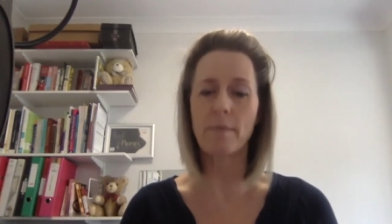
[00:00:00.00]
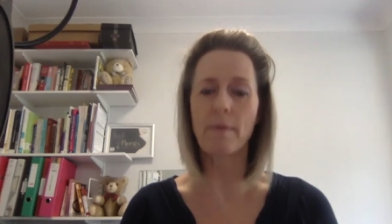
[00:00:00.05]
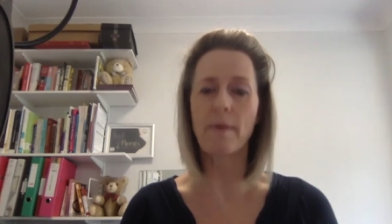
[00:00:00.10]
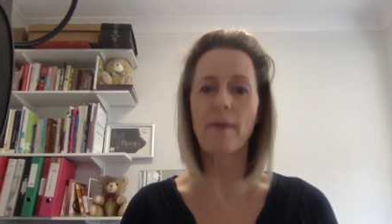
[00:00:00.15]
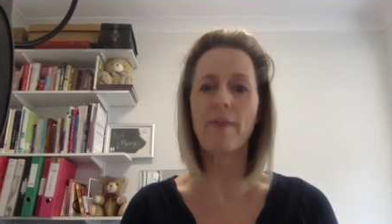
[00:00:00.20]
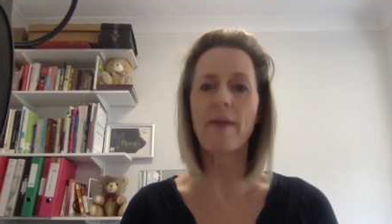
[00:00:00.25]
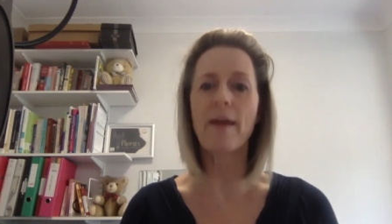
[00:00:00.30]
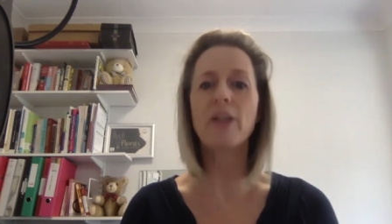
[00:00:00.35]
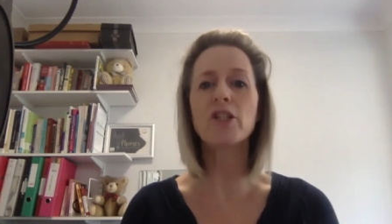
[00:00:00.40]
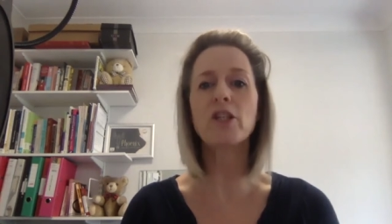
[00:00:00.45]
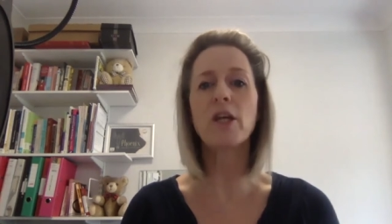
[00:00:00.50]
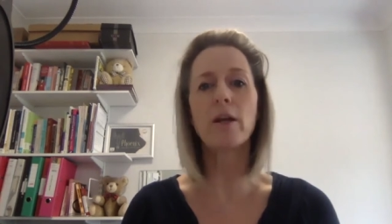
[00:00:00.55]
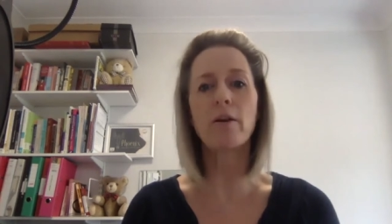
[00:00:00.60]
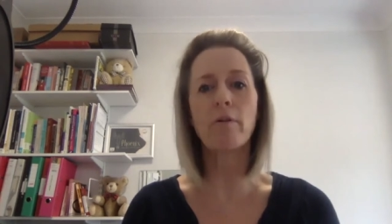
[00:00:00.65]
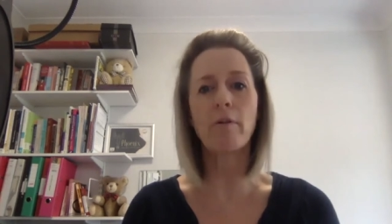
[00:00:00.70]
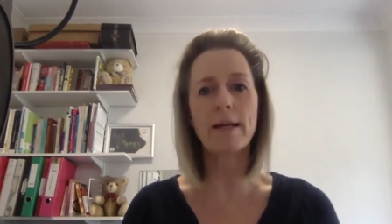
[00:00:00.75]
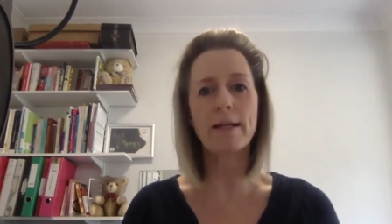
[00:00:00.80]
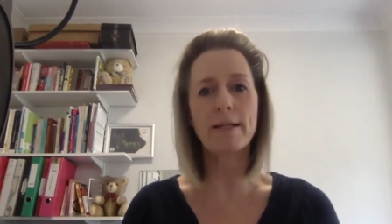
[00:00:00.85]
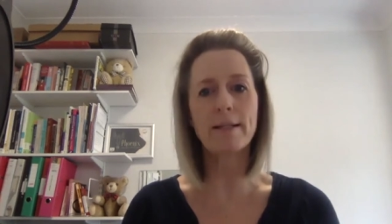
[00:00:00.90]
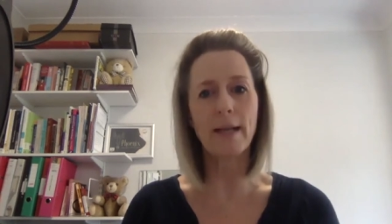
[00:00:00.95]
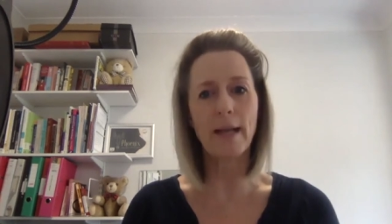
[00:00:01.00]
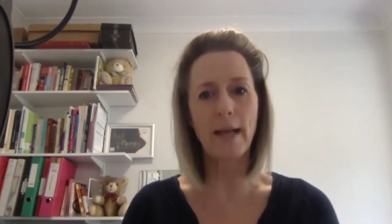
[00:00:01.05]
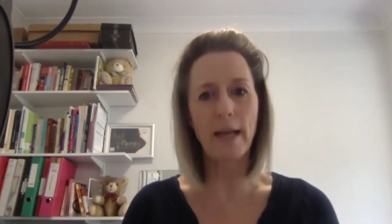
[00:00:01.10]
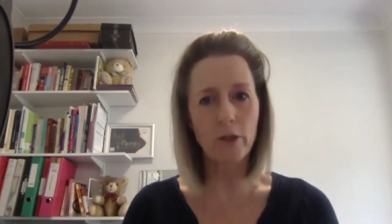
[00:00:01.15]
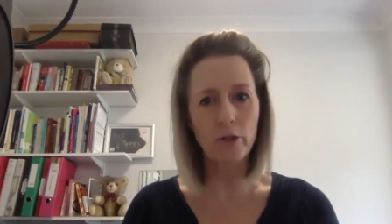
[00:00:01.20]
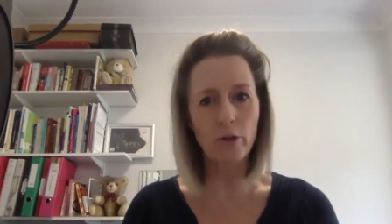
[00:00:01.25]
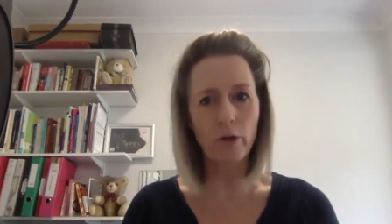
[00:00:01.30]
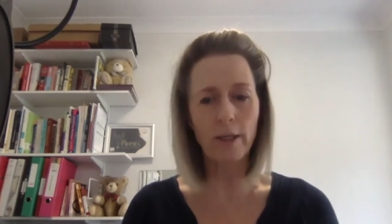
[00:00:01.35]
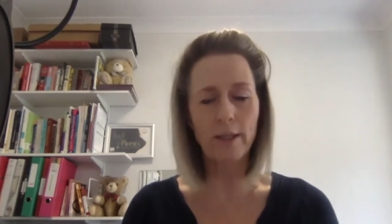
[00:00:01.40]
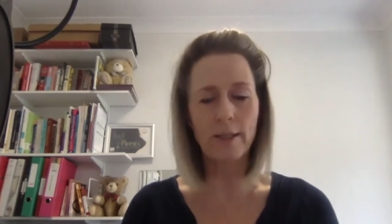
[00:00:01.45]
That generates an
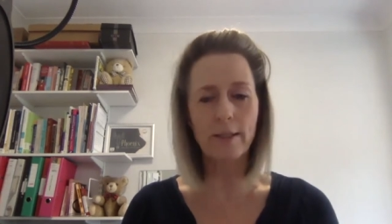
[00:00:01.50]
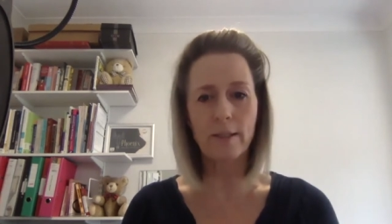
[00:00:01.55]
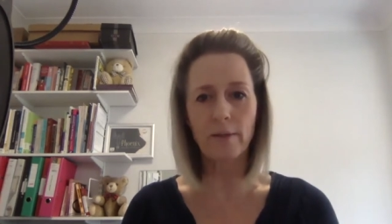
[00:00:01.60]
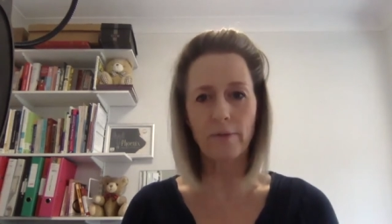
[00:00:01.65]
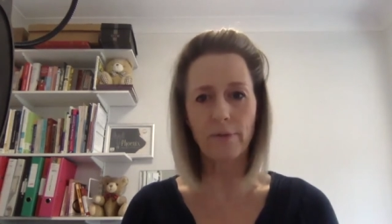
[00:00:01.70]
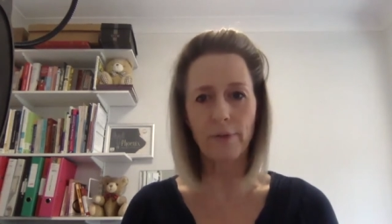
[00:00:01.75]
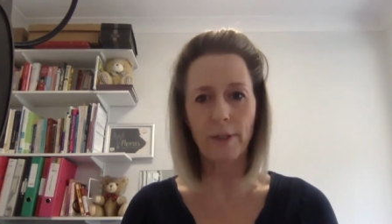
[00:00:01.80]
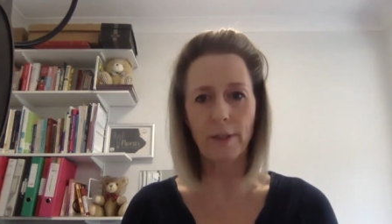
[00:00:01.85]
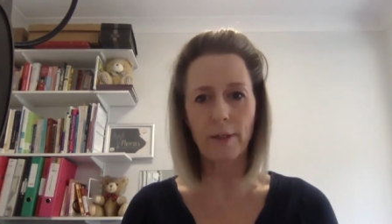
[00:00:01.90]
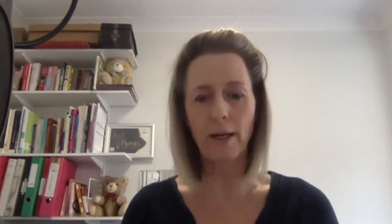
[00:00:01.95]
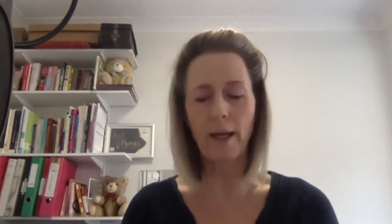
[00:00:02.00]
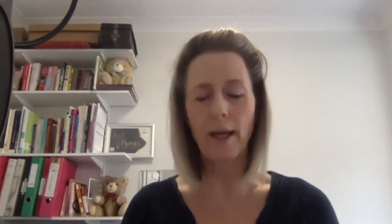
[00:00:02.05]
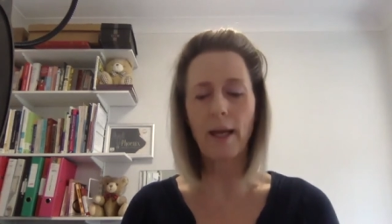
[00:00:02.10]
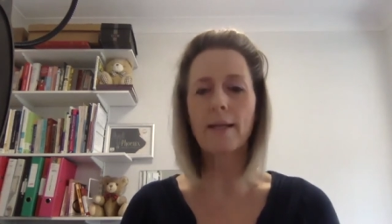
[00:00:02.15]
electronic certificate.